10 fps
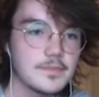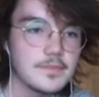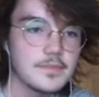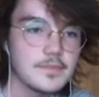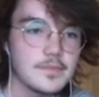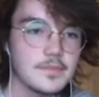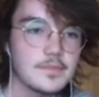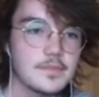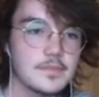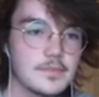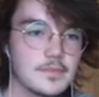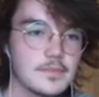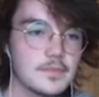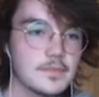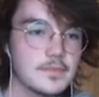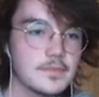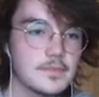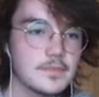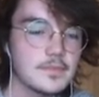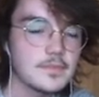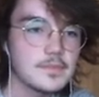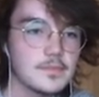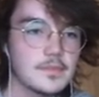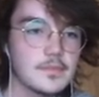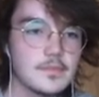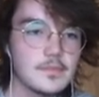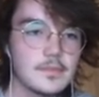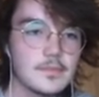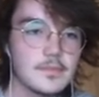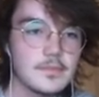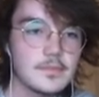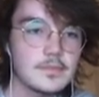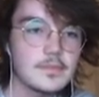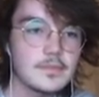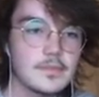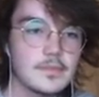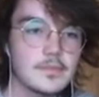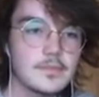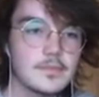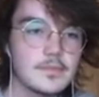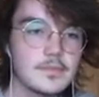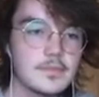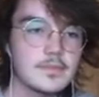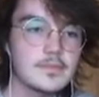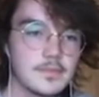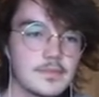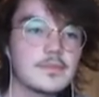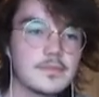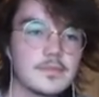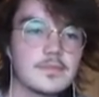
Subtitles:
The person shown says nothing.